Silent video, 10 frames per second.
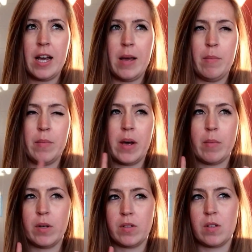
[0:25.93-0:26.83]
Um,
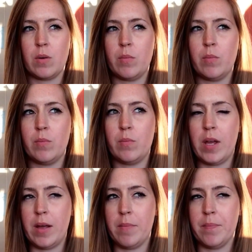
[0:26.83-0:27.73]
I'm also,
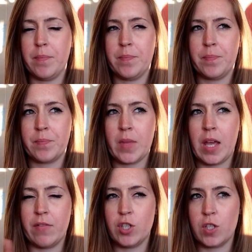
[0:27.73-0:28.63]
um,
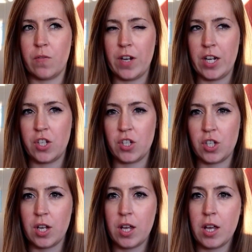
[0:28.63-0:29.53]
I've just
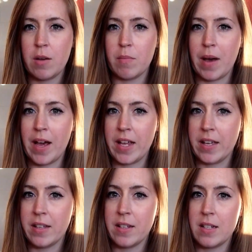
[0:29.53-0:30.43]
finished my
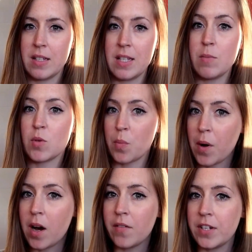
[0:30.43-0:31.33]
Sims
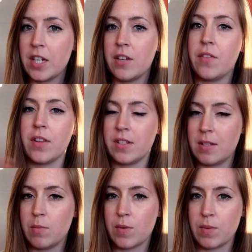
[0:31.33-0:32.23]
report video for the
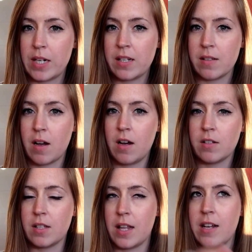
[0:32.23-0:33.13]
Sims
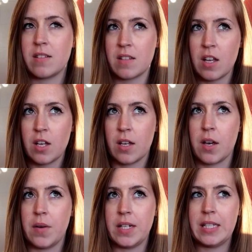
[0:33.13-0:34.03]
resource, so that's
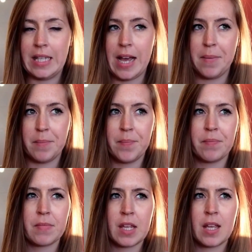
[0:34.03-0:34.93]
going to them.
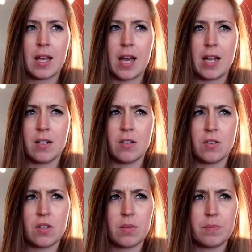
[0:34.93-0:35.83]
And